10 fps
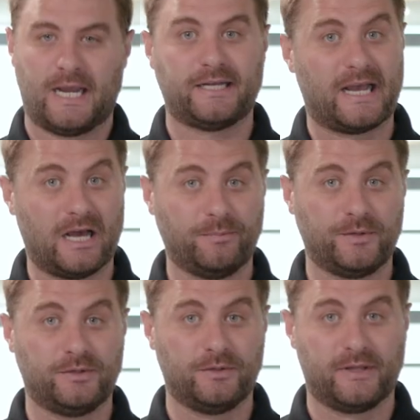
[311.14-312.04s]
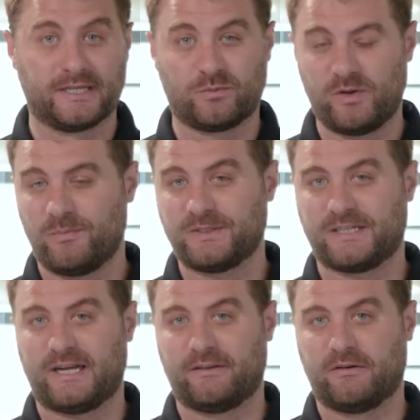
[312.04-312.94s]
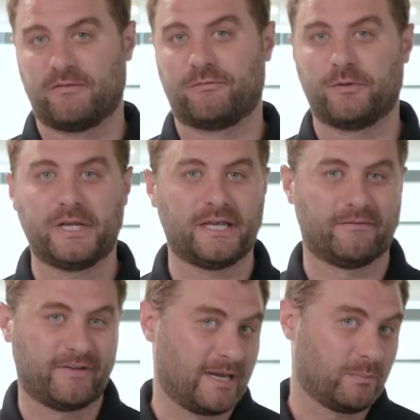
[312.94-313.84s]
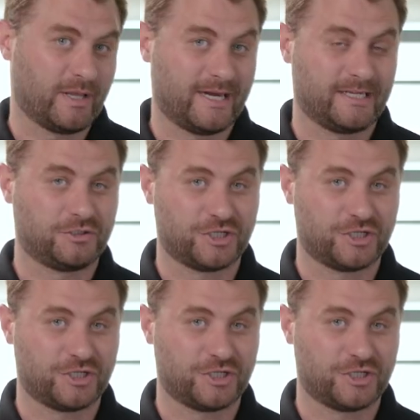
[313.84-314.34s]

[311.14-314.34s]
And to help you do this, we put together a free event planning